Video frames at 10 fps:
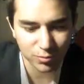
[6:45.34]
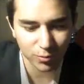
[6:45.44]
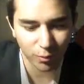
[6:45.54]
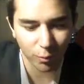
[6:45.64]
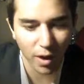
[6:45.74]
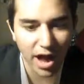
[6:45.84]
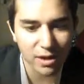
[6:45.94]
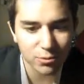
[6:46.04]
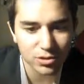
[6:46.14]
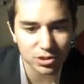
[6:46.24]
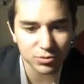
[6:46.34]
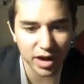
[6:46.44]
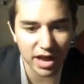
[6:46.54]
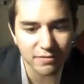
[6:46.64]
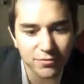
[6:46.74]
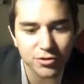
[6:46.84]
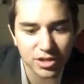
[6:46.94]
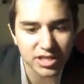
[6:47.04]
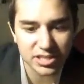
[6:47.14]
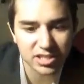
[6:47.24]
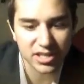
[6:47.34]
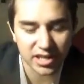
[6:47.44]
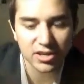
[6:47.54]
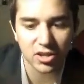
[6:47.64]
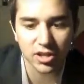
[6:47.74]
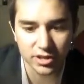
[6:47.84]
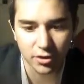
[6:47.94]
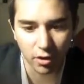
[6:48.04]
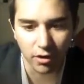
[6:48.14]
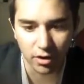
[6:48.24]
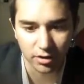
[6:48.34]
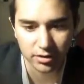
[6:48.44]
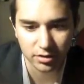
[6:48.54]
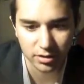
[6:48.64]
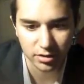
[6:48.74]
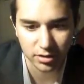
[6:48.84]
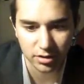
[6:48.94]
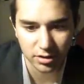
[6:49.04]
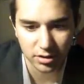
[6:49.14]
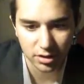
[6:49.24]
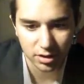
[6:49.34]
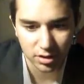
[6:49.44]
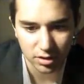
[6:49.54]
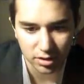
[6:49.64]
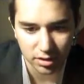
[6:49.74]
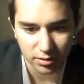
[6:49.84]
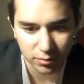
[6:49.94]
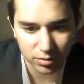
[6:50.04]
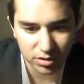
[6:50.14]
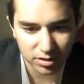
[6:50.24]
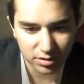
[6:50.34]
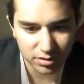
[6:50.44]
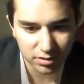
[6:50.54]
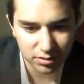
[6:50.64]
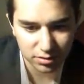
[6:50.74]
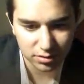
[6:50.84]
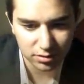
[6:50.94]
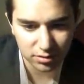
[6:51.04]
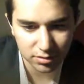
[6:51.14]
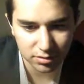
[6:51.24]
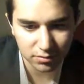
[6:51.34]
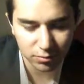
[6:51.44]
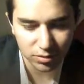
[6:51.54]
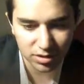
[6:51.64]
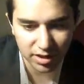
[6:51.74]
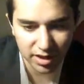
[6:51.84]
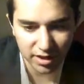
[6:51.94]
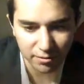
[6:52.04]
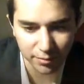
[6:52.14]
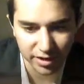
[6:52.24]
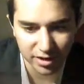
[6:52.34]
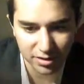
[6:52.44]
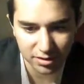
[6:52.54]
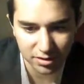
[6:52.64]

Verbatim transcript: Why would you ever need to kill a dog? Like, what the... What the hell, man?